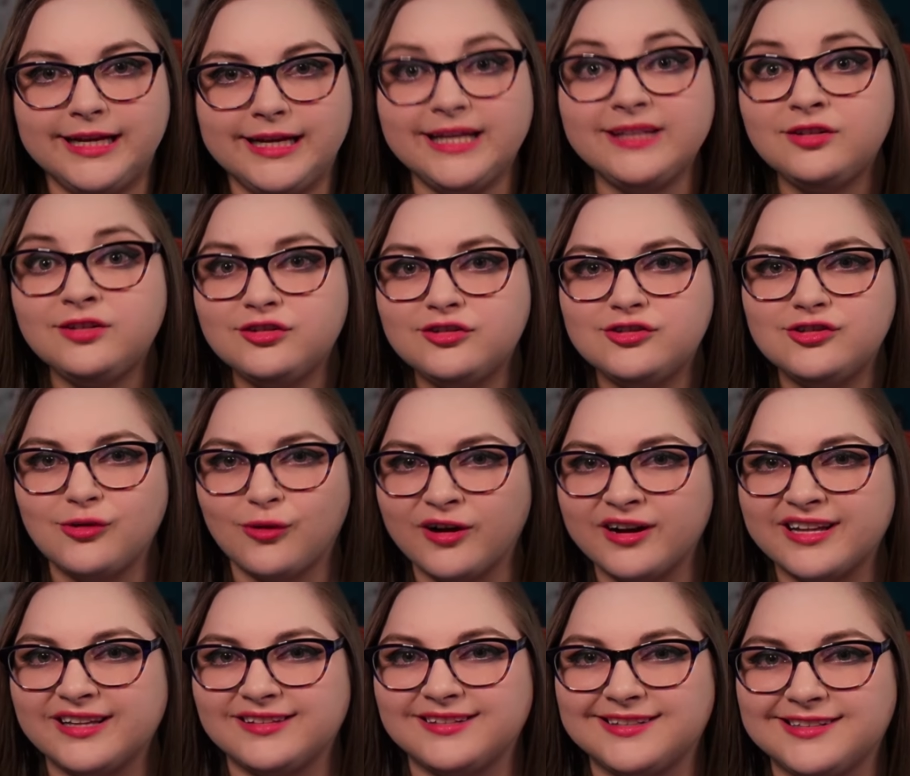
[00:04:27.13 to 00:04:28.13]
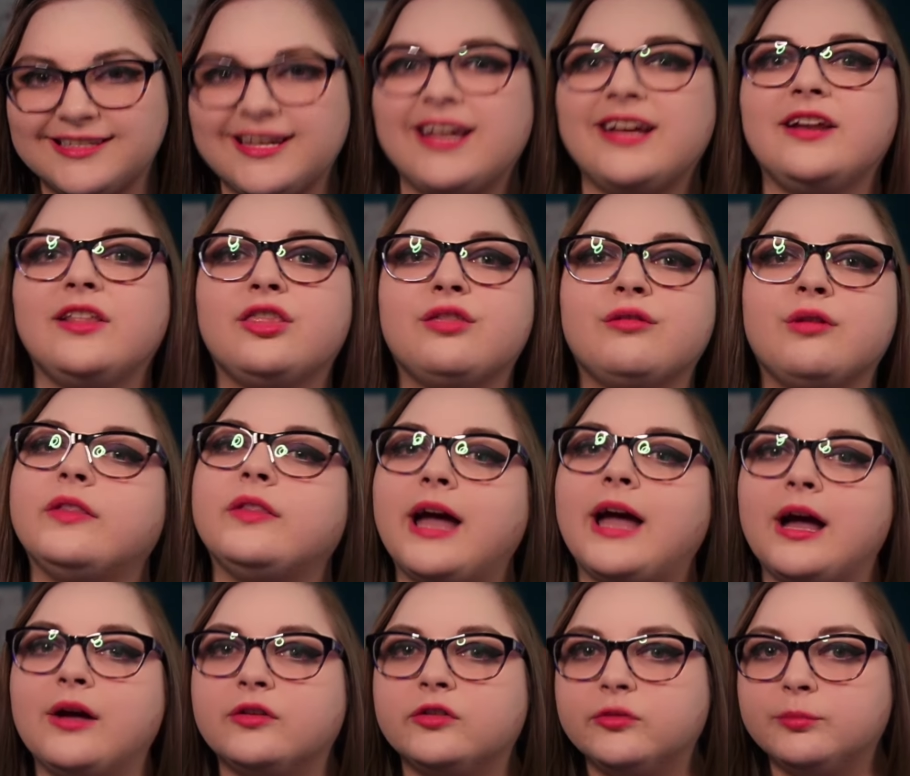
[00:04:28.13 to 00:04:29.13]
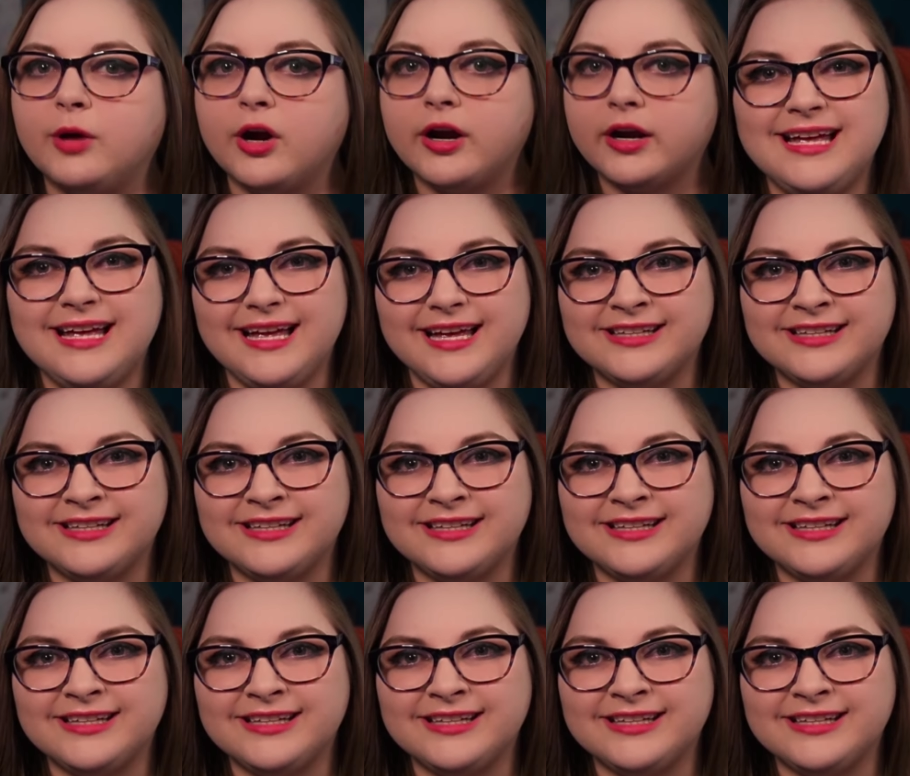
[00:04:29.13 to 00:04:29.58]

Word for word: It's Jordan's day to throw the house party,